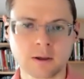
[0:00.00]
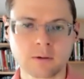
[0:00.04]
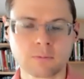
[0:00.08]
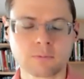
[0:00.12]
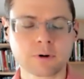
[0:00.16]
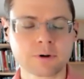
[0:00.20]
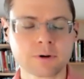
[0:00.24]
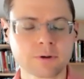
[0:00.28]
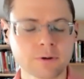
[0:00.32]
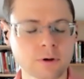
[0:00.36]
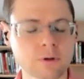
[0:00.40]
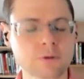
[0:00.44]

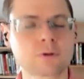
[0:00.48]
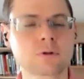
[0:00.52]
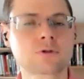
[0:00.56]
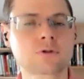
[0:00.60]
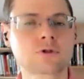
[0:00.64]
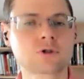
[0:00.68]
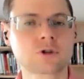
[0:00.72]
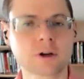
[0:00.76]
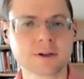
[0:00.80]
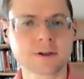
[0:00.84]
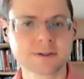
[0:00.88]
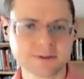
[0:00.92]
We're taught to
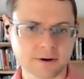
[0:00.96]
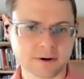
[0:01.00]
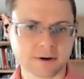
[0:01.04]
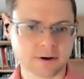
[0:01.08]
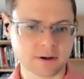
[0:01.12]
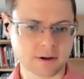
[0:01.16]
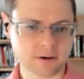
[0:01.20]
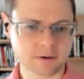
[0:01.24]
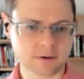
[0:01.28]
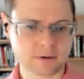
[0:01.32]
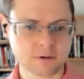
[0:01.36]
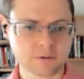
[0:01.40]
trust our
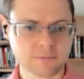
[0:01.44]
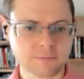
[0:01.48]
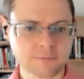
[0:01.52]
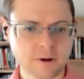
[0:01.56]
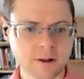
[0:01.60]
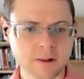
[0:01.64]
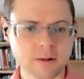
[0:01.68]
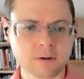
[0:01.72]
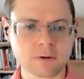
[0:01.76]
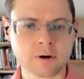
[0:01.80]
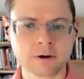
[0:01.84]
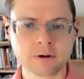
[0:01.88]
gut, to
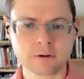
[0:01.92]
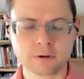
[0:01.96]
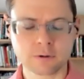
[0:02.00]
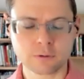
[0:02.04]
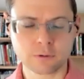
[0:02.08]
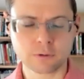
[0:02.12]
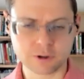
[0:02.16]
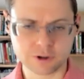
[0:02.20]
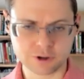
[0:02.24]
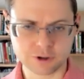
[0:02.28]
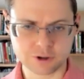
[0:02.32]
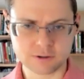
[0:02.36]
follow our
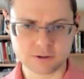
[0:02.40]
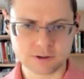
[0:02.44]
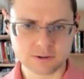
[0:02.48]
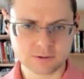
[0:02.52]
intuition.